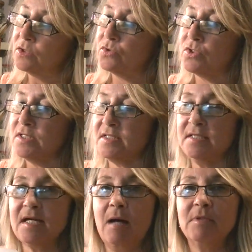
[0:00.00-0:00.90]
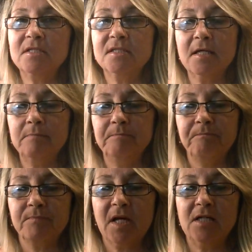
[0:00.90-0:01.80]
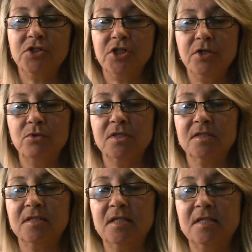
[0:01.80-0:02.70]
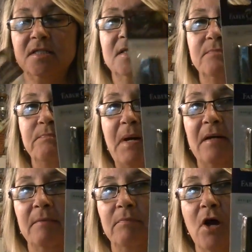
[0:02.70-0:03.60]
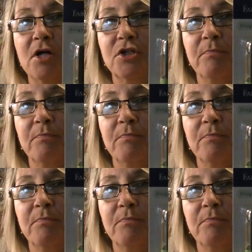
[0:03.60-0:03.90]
Christy Tomlinson, and she uses these larger